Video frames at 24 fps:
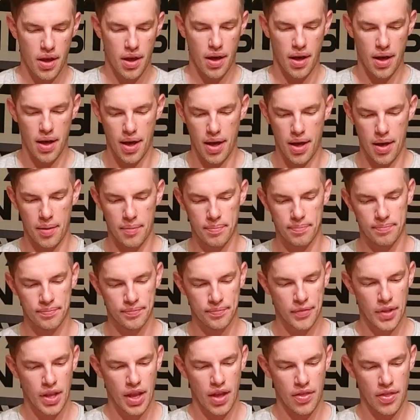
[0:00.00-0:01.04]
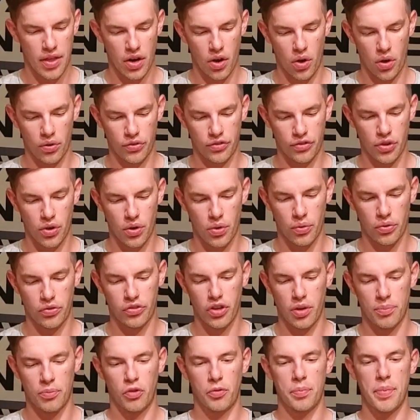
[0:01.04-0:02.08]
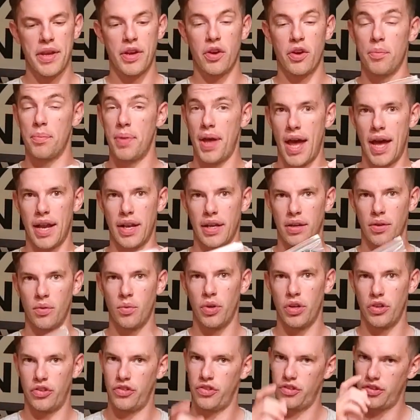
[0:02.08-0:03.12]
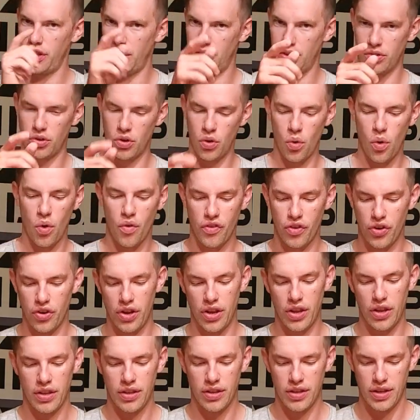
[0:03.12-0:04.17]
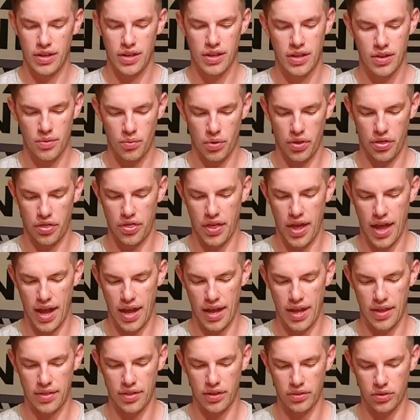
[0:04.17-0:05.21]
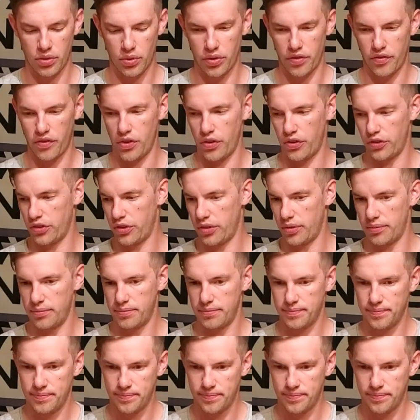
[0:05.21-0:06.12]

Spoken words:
And then also some speaker padding, which I'll go over it with that in the loaded version.